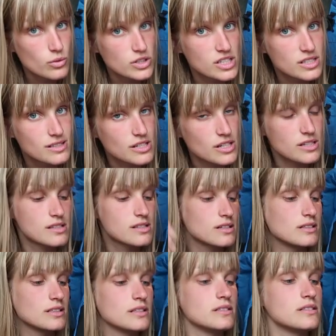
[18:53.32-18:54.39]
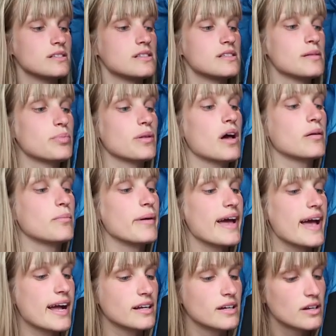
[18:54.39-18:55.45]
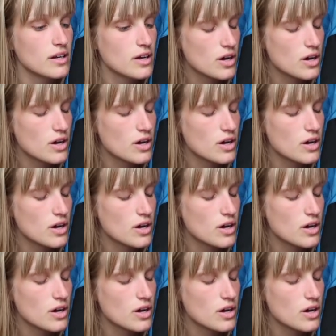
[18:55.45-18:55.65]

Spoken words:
which is just a little Ziploc bag,